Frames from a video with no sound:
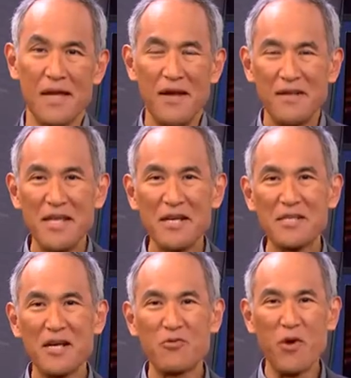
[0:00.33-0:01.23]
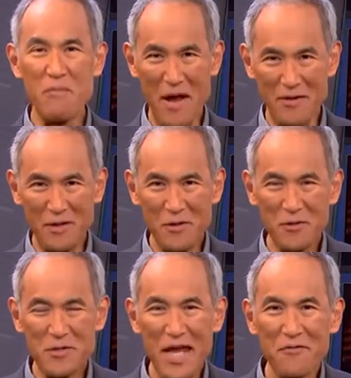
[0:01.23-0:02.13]
Tech stocks rebounding
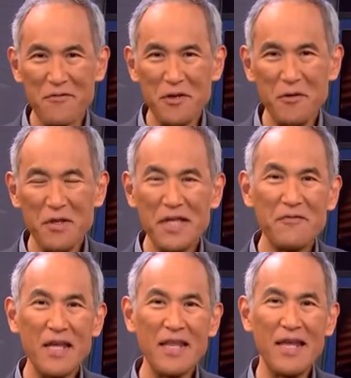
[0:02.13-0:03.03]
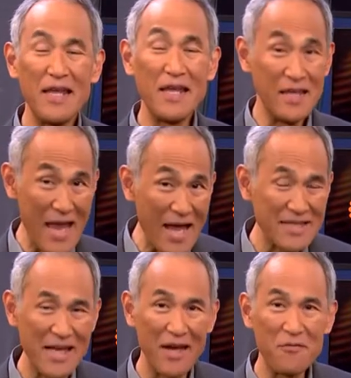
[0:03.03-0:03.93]
Tuesday afternoon, lifting the
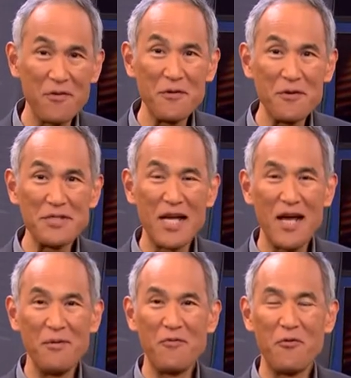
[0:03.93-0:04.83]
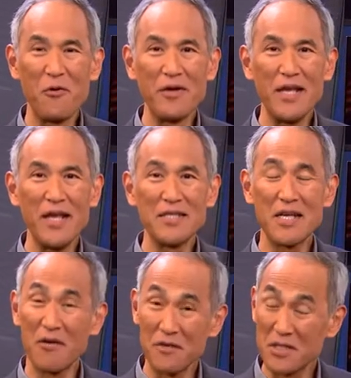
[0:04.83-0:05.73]
NASDAQ for the first time in 4 days.
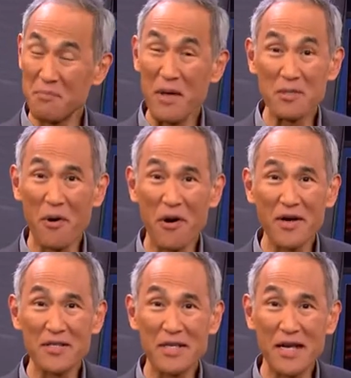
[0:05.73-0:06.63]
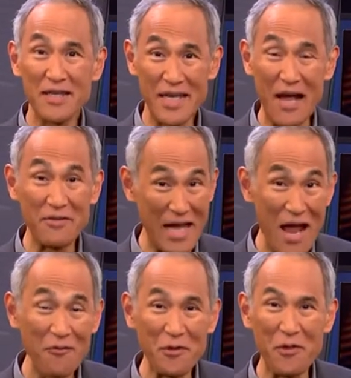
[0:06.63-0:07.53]
However, it's the mixed markets that got the Dow
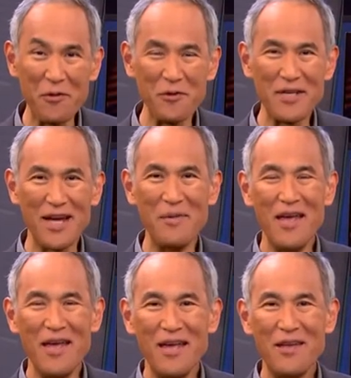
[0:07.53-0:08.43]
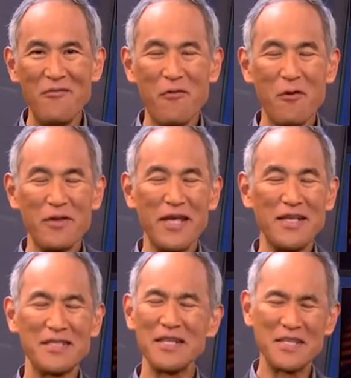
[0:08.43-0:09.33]
down for the third time in 4
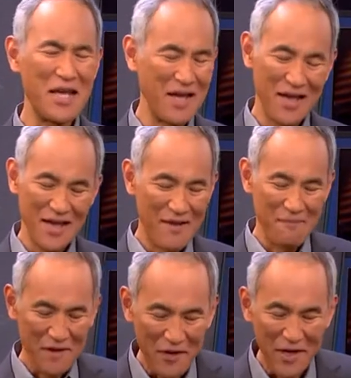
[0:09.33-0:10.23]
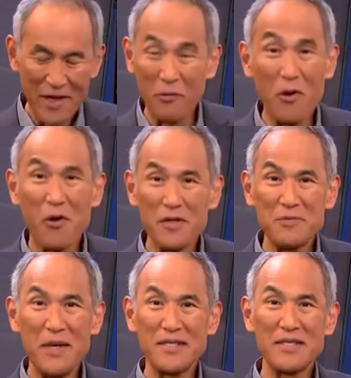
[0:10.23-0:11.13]
days. Let's find out what all this
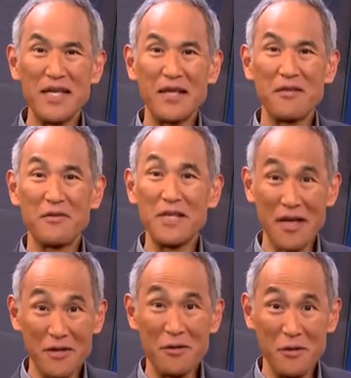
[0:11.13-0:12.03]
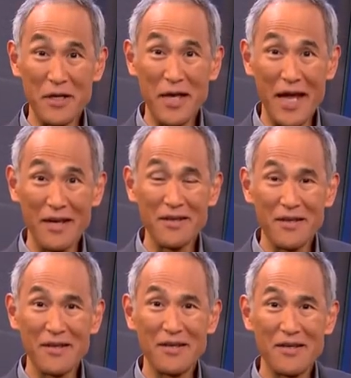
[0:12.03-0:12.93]
means and take a little technical look at it.
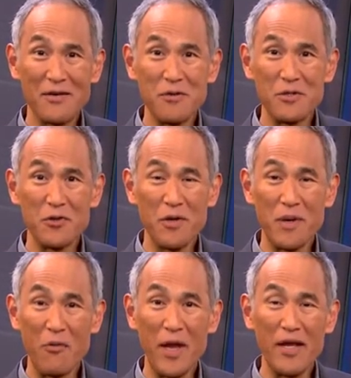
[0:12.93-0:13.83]
We're joined by Randy